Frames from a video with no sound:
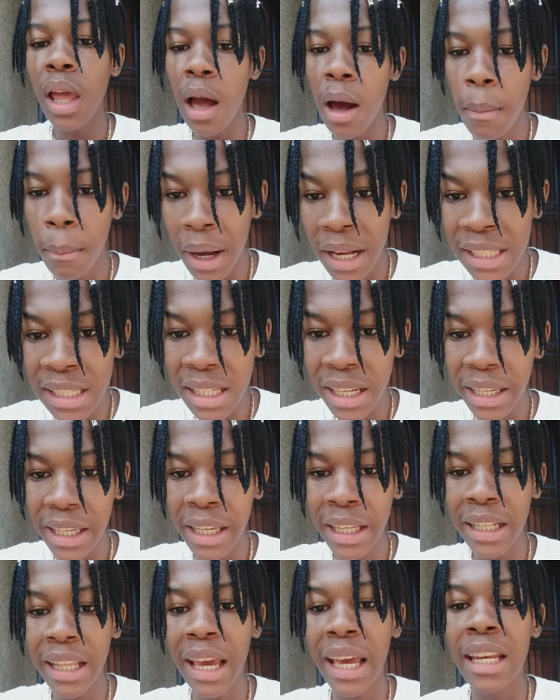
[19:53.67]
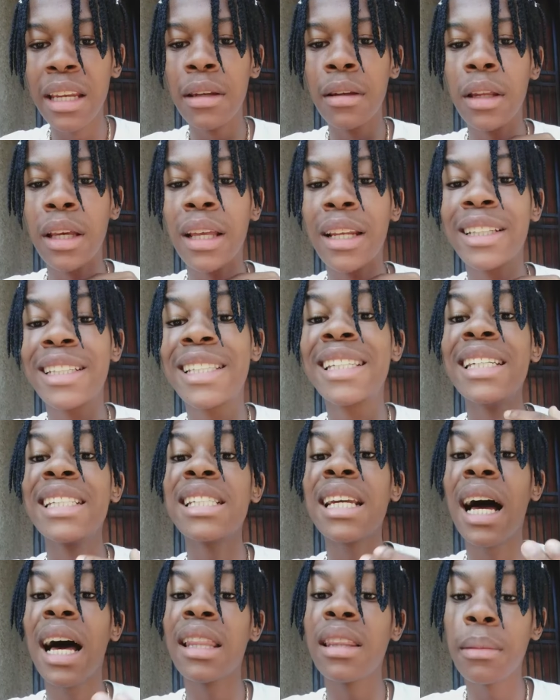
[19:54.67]
master it, and teach
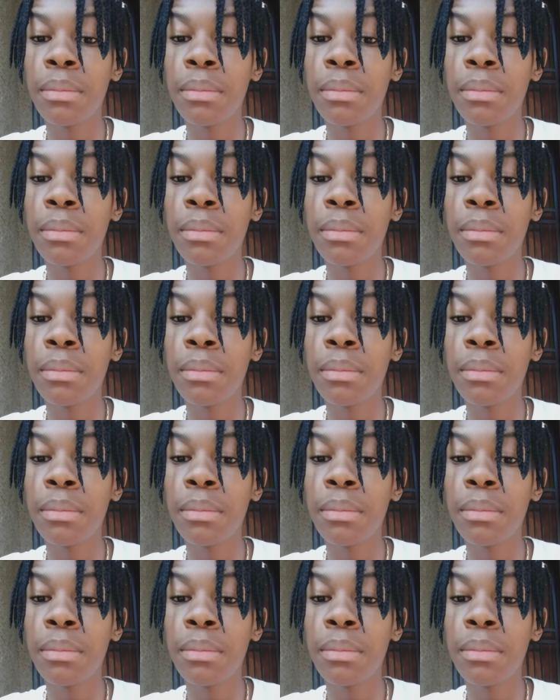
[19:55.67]
other